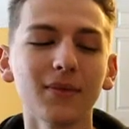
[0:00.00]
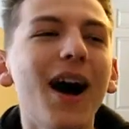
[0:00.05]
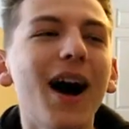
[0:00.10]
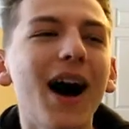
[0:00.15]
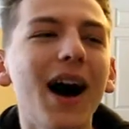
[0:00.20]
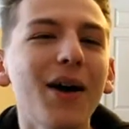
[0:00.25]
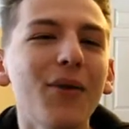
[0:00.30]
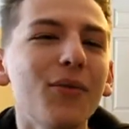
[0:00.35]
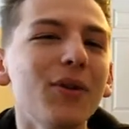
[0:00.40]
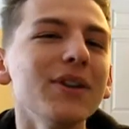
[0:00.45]

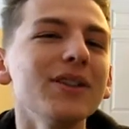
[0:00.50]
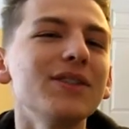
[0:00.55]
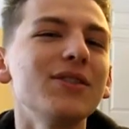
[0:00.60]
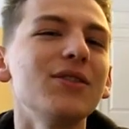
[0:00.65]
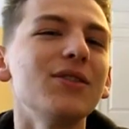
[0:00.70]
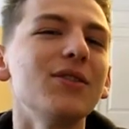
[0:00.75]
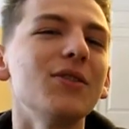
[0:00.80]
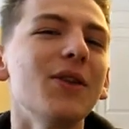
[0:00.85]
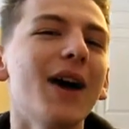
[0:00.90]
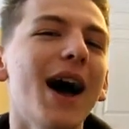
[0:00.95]
I want
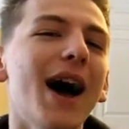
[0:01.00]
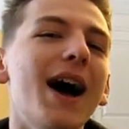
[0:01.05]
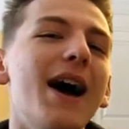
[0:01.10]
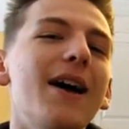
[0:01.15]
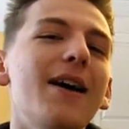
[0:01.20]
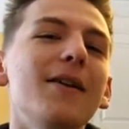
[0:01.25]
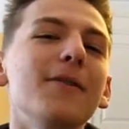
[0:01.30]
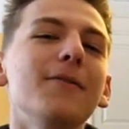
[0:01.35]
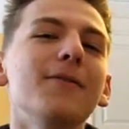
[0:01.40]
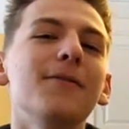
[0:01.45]
to
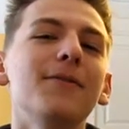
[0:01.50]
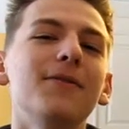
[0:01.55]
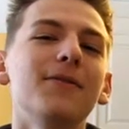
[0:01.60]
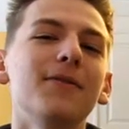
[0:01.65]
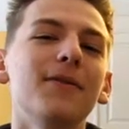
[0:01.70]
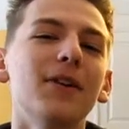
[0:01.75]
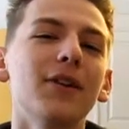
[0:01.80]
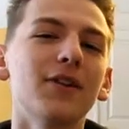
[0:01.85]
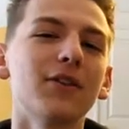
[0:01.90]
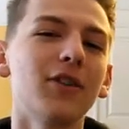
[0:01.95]
have
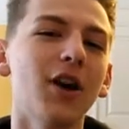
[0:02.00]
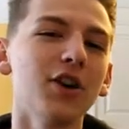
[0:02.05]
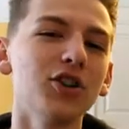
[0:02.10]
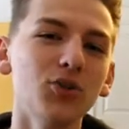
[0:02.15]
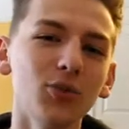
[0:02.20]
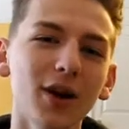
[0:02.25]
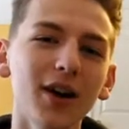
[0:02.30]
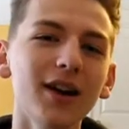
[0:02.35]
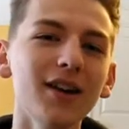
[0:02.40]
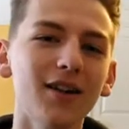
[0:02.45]

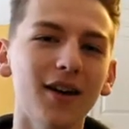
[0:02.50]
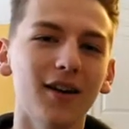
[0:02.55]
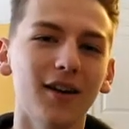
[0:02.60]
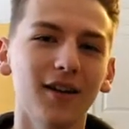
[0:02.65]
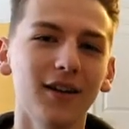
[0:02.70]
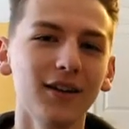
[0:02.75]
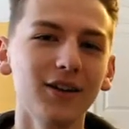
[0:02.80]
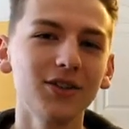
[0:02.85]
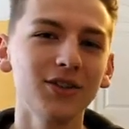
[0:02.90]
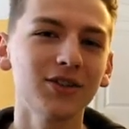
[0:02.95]
graduated
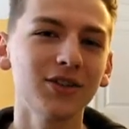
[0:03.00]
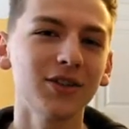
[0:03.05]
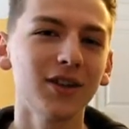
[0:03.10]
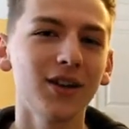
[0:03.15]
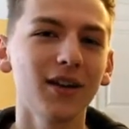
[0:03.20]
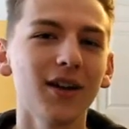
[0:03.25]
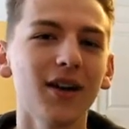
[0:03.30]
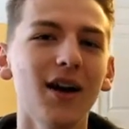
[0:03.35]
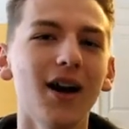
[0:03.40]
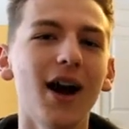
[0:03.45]
college.
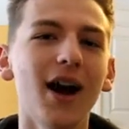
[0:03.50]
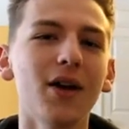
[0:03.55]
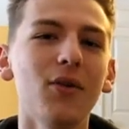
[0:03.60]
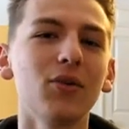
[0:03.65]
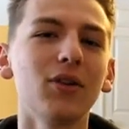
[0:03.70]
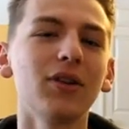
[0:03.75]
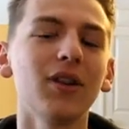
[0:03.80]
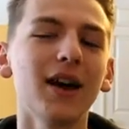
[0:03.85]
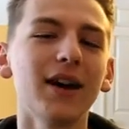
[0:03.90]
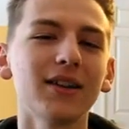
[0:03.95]
I
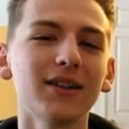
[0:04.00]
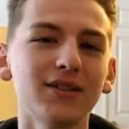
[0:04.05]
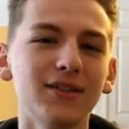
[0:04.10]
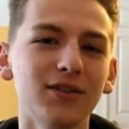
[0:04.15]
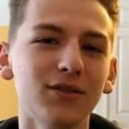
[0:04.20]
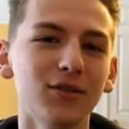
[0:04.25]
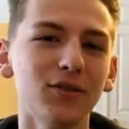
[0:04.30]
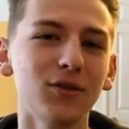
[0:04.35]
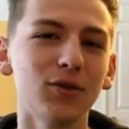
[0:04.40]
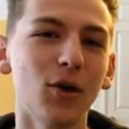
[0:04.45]
would like
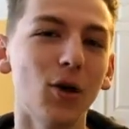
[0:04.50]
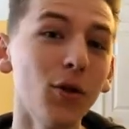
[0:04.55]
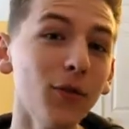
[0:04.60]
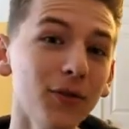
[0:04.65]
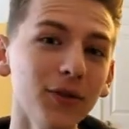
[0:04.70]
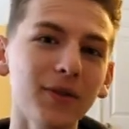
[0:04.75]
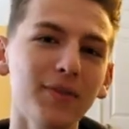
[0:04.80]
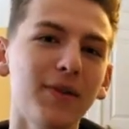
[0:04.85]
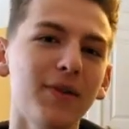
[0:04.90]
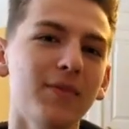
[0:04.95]
to
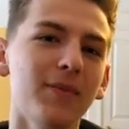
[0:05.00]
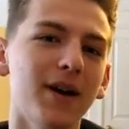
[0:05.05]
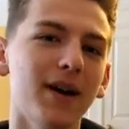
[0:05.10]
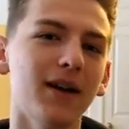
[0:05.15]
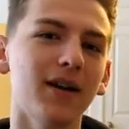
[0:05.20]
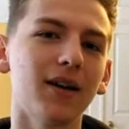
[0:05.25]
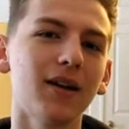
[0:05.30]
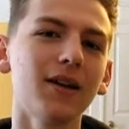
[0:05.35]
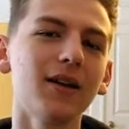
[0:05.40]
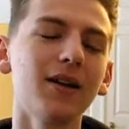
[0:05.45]
hopefully be
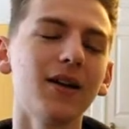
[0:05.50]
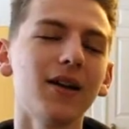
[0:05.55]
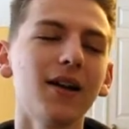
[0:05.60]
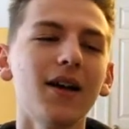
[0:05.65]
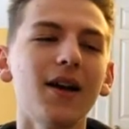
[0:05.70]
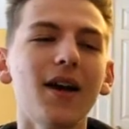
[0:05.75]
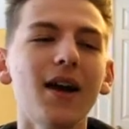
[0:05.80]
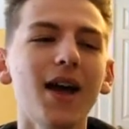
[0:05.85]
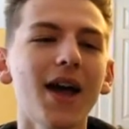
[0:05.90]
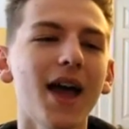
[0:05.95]
married.
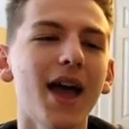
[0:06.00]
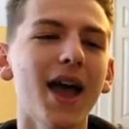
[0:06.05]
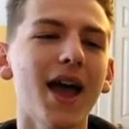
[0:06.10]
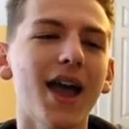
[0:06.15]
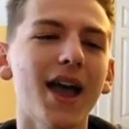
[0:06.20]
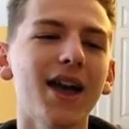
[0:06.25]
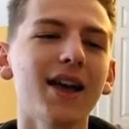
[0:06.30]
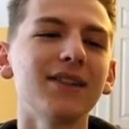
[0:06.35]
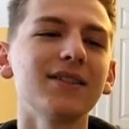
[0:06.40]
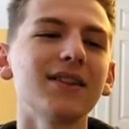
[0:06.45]

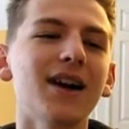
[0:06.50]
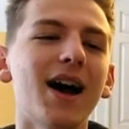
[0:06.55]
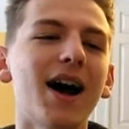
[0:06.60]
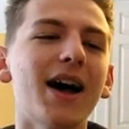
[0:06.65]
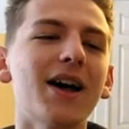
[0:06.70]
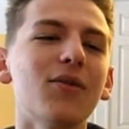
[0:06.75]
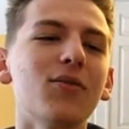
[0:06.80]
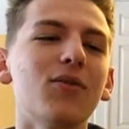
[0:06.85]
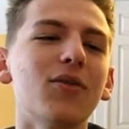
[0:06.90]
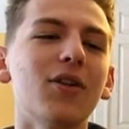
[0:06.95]
And
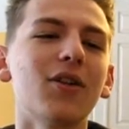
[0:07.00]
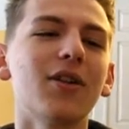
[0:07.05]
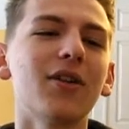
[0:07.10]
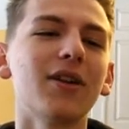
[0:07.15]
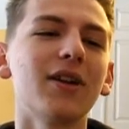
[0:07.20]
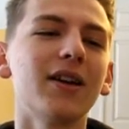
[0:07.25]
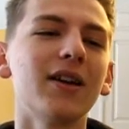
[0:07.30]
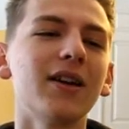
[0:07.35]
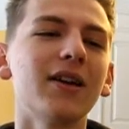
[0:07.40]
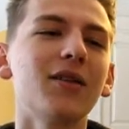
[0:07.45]
I
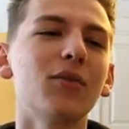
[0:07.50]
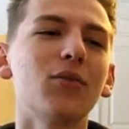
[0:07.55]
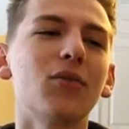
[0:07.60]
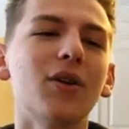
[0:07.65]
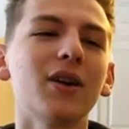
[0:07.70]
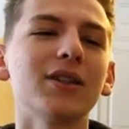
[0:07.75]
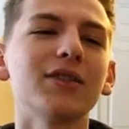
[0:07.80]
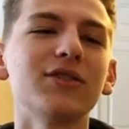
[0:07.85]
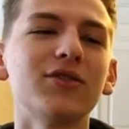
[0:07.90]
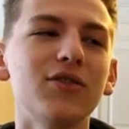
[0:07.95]
would
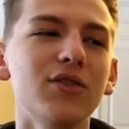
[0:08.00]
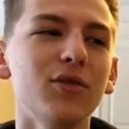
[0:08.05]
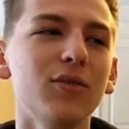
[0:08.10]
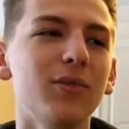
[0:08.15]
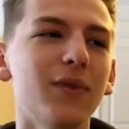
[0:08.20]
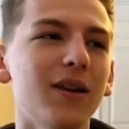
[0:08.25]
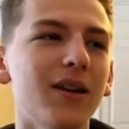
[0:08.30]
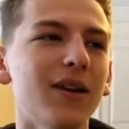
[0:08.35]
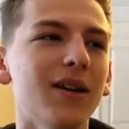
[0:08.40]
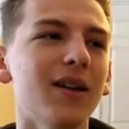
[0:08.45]
want to
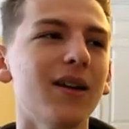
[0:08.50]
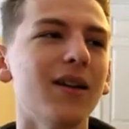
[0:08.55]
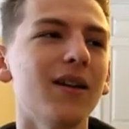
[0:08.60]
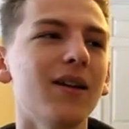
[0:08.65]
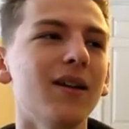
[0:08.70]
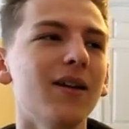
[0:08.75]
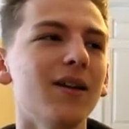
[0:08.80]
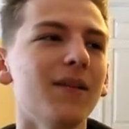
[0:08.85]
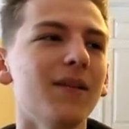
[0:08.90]
be